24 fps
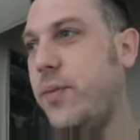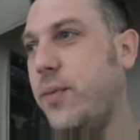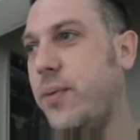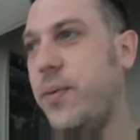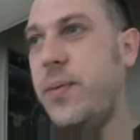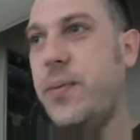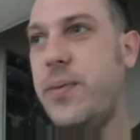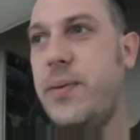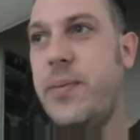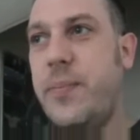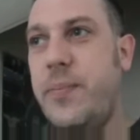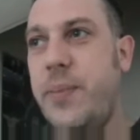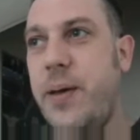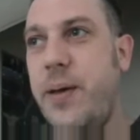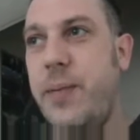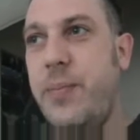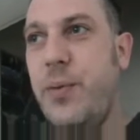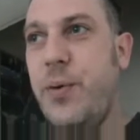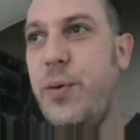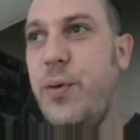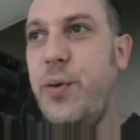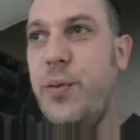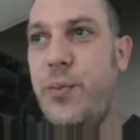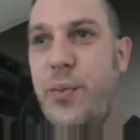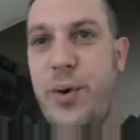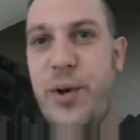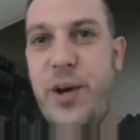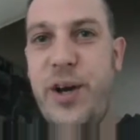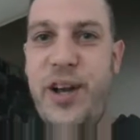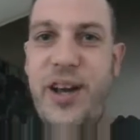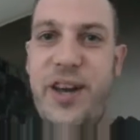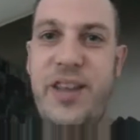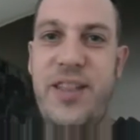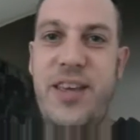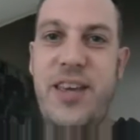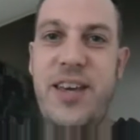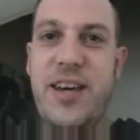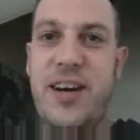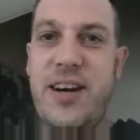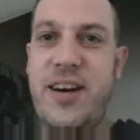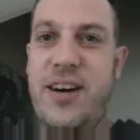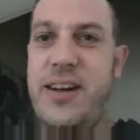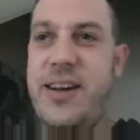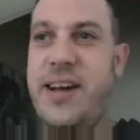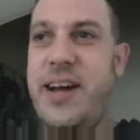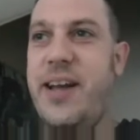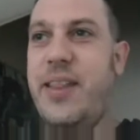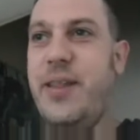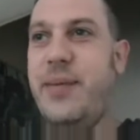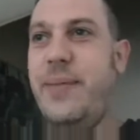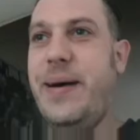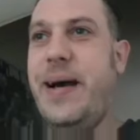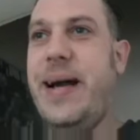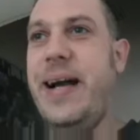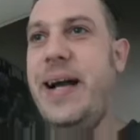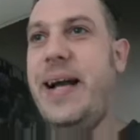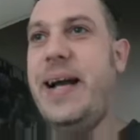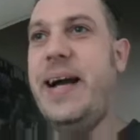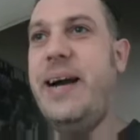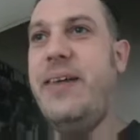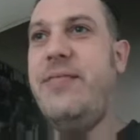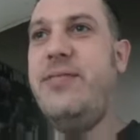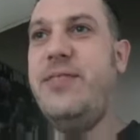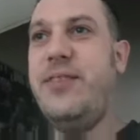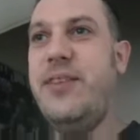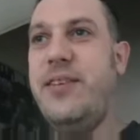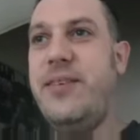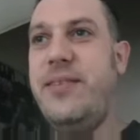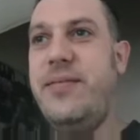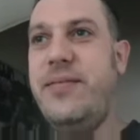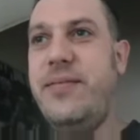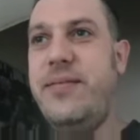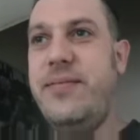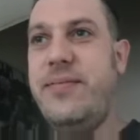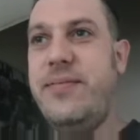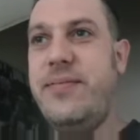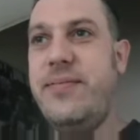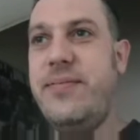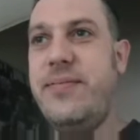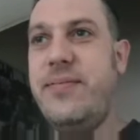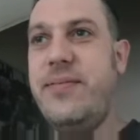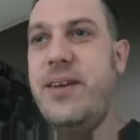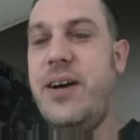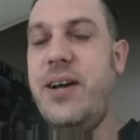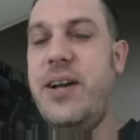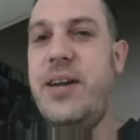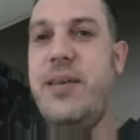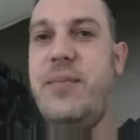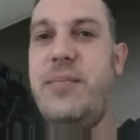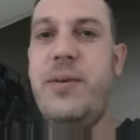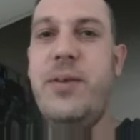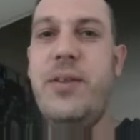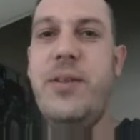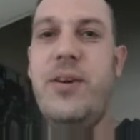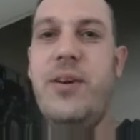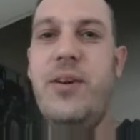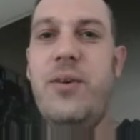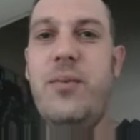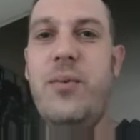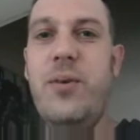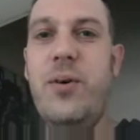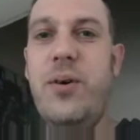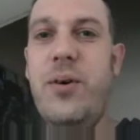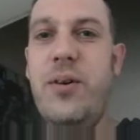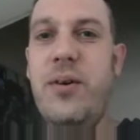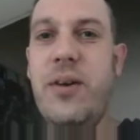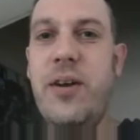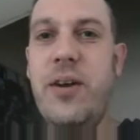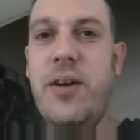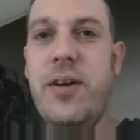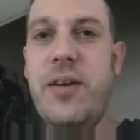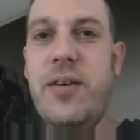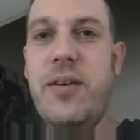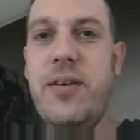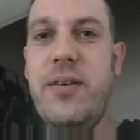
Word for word: the people that work at the yard out the back have to. I didn't put the hot water on